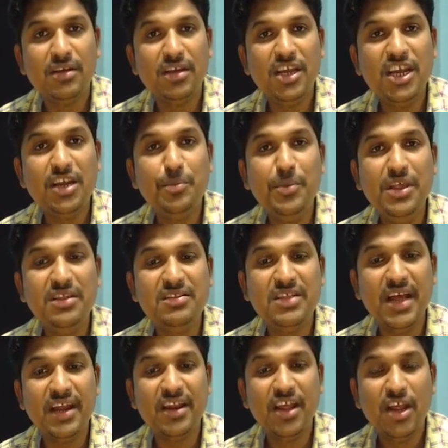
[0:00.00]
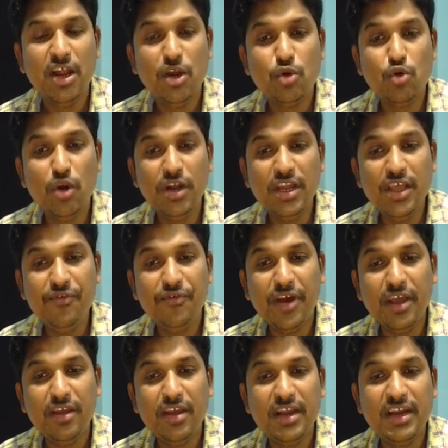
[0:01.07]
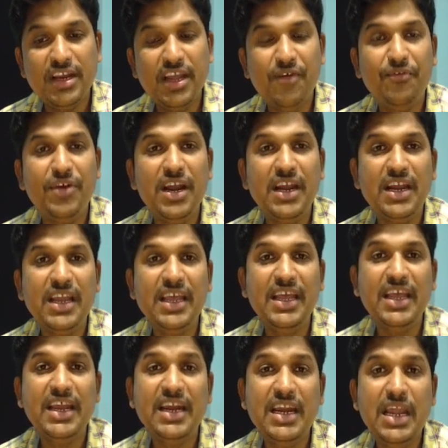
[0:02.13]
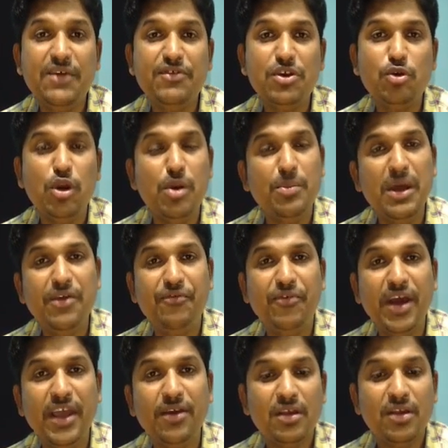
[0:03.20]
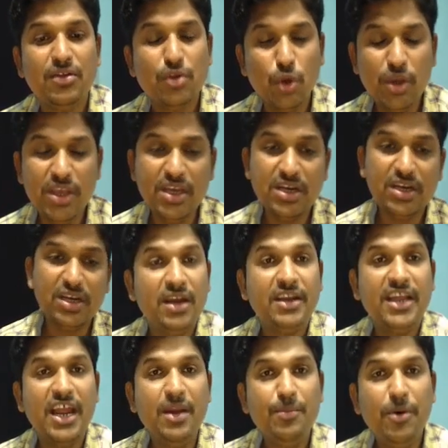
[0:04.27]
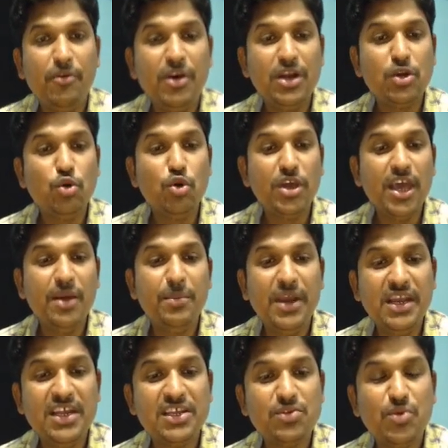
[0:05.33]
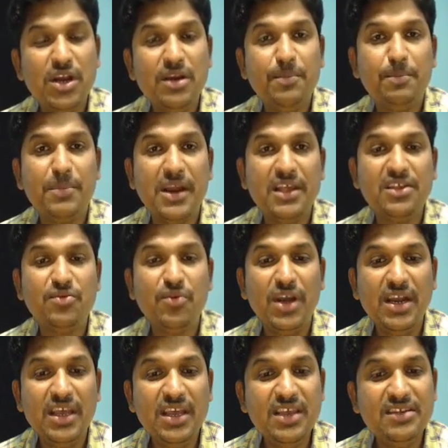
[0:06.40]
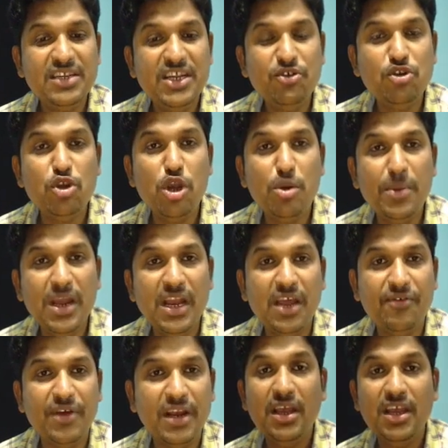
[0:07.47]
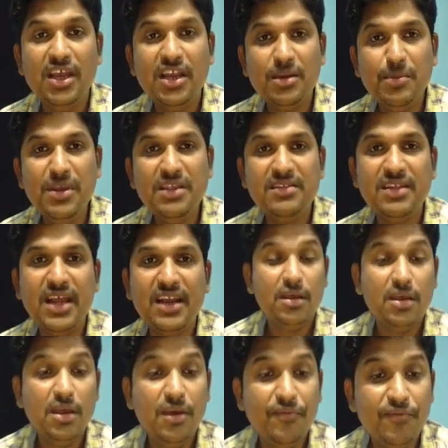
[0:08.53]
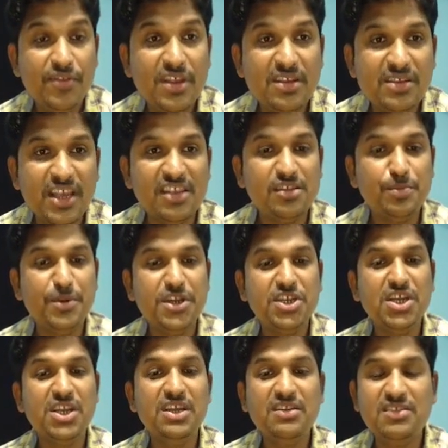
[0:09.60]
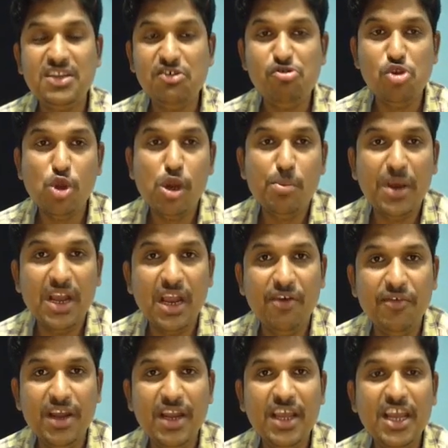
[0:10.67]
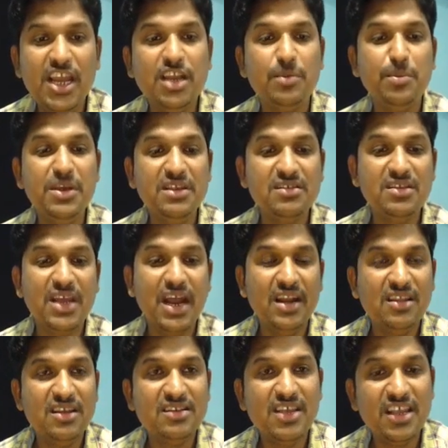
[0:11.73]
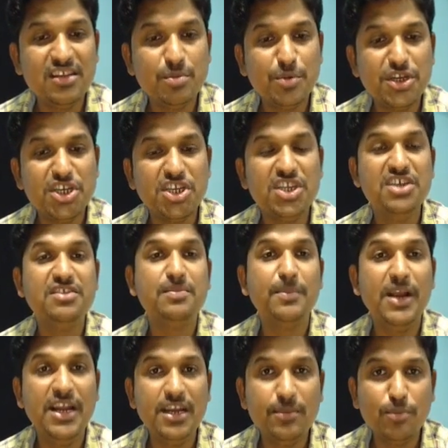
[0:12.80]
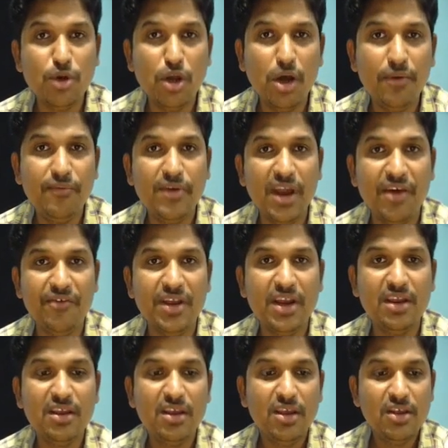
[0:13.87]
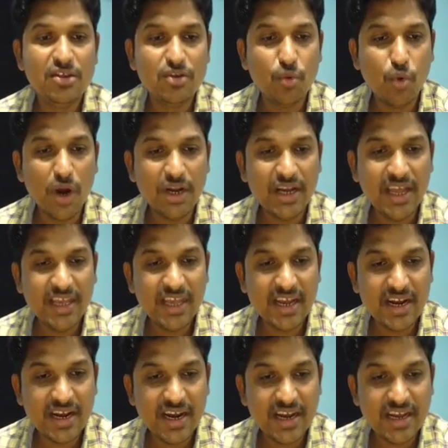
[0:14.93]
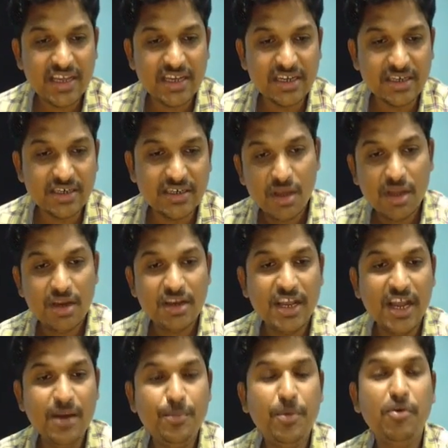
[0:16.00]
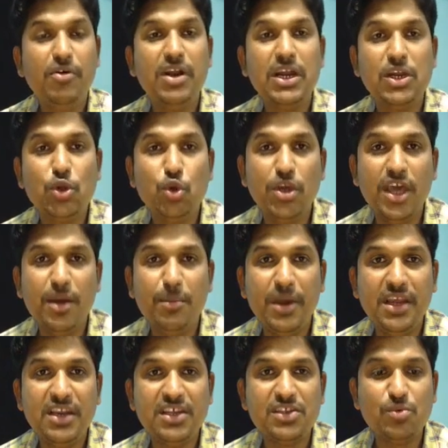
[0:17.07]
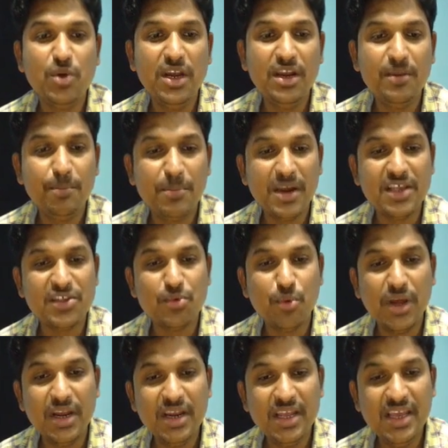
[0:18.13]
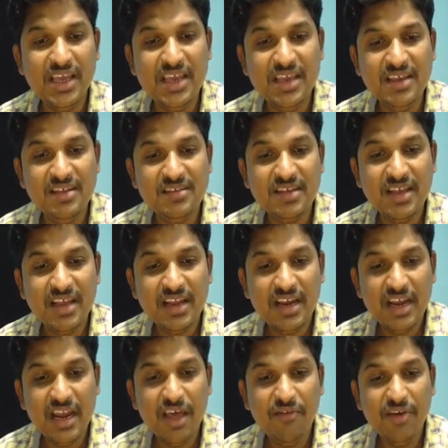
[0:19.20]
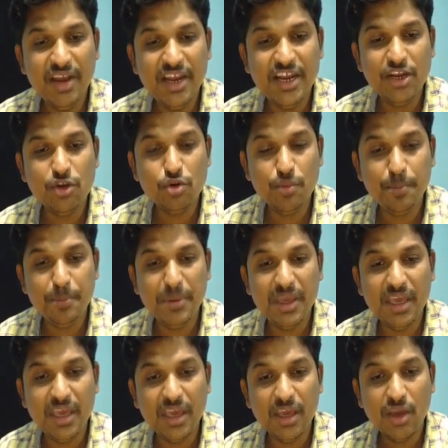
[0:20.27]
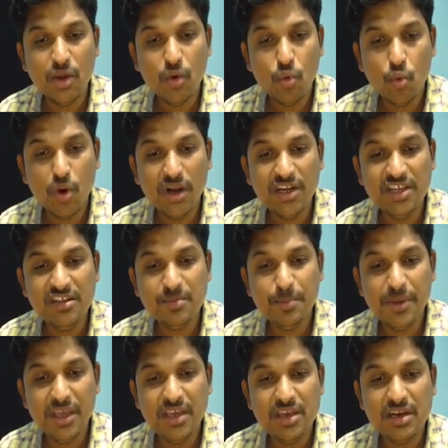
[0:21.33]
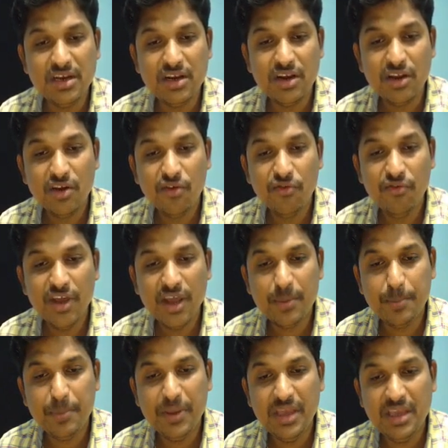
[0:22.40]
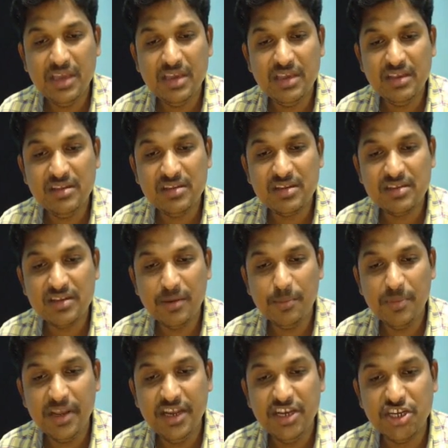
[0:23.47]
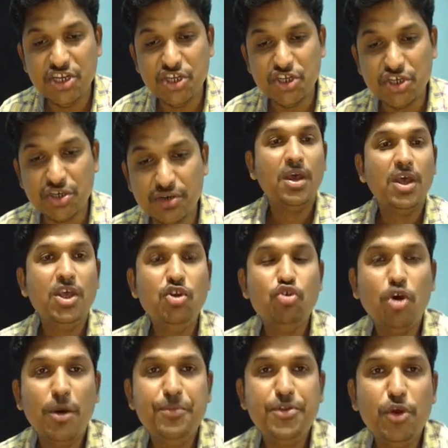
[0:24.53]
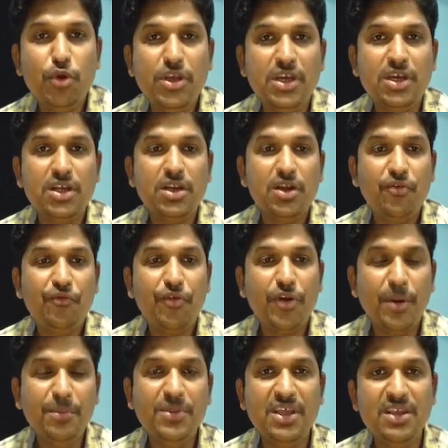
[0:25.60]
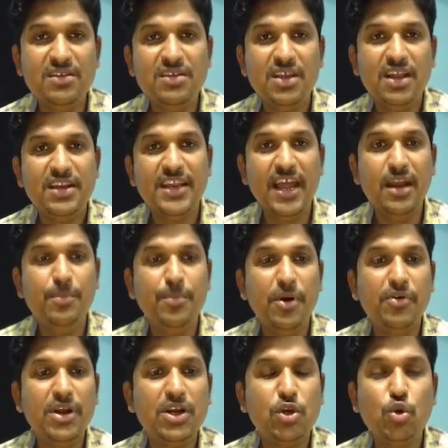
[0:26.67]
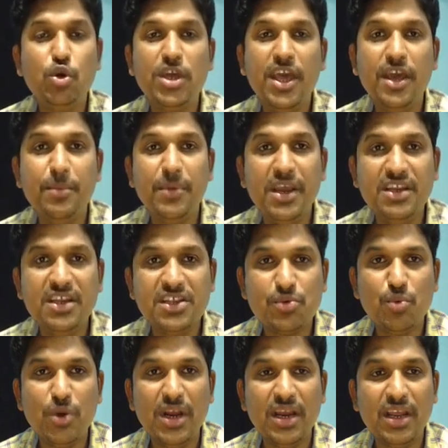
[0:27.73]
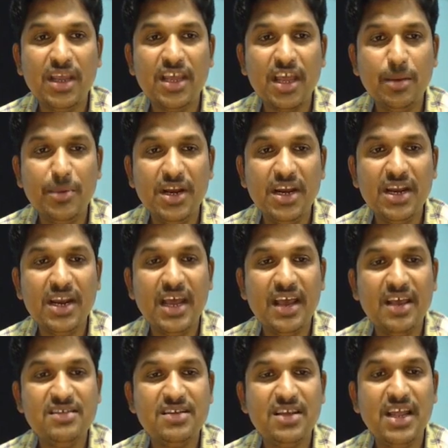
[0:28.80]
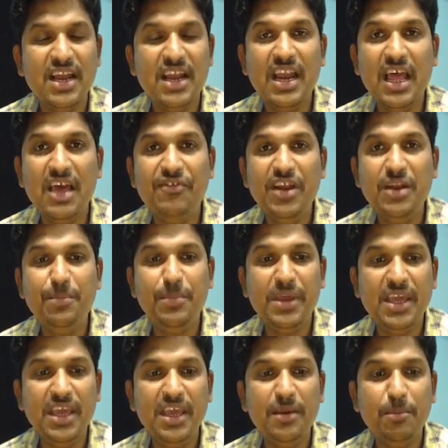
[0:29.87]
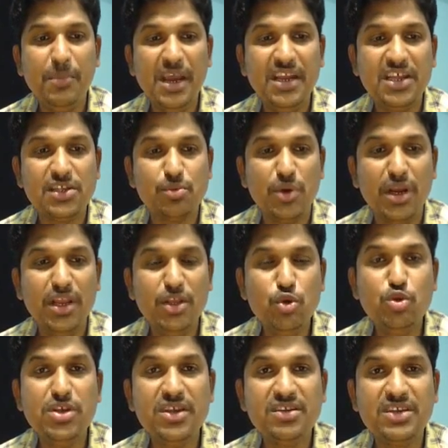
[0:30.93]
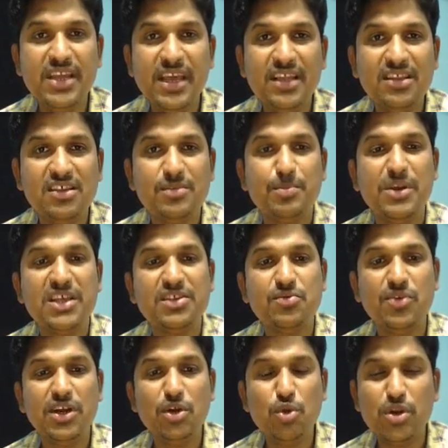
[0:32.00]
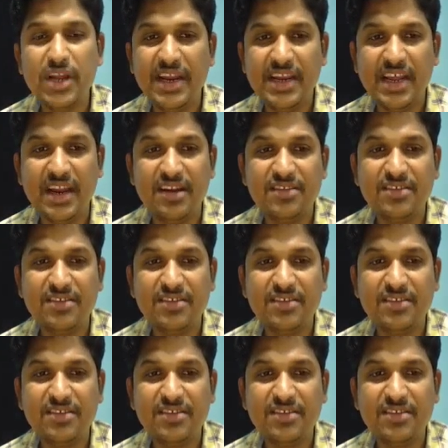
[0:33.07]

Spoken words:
It means that 25 definitely divisible by 5. So here 10 power 2k minus 1 plus 1 is divisible by 11. It means that if this expression is divisible by 11, it means that this expression is multiple of 11. So what I can write here, 10 power 2k minus 1 plus 1 is 11 into p. What is p here? Where p is some integer. You observe here, from this 10 power 2k minus 1 can be written as 11p minus 1. You just take this plus 1 to right hand